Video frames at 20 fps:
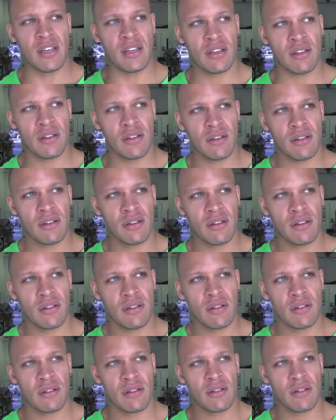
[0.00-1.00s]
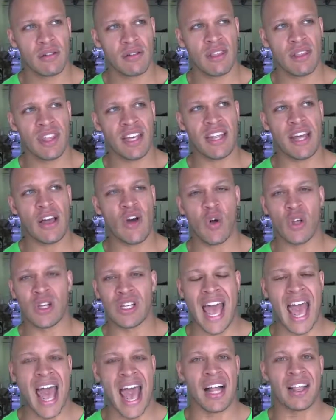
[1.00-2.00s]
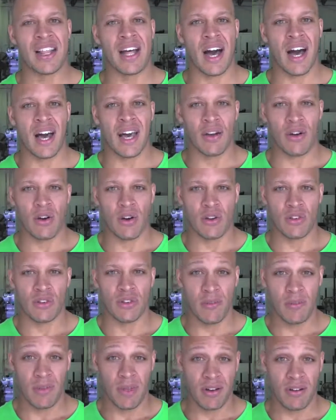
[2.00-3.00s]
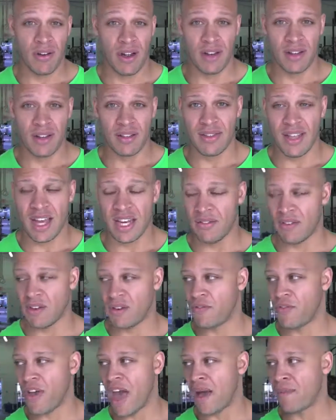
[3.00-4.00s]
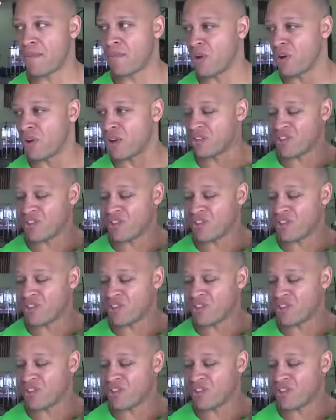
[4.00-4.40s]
I think they call it Ally or something, right? It's not even a fat burner.